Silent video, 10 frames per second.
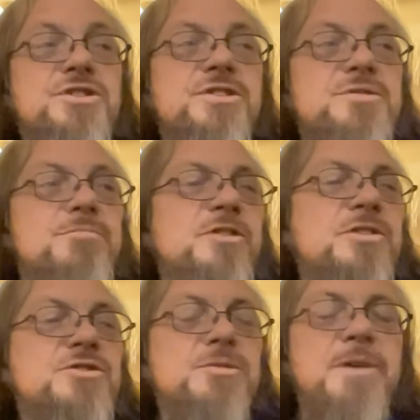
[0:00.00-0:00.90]
which is
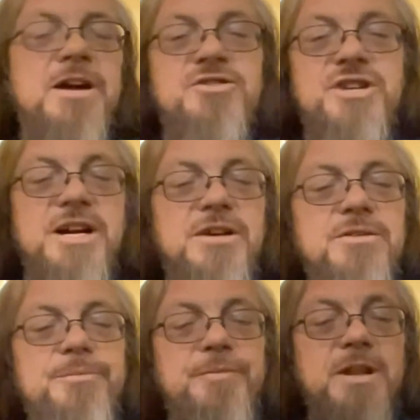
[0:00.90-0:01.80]
the 2 pound
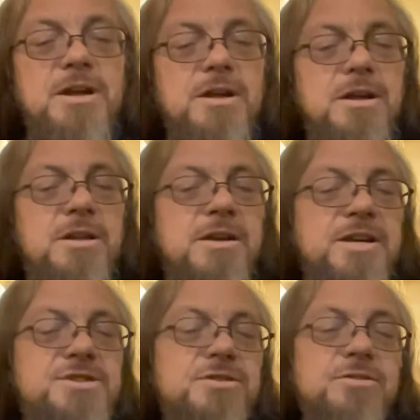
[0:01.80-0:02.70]
child.
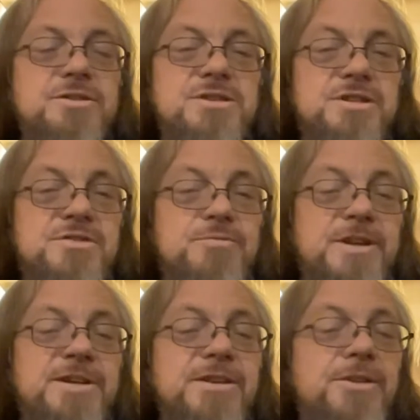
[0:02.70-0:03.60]
Next oldest is
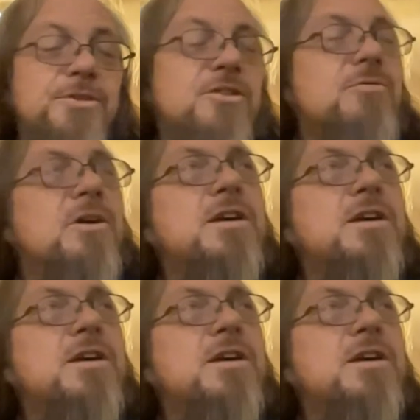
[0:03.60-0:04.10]
Wendy, the third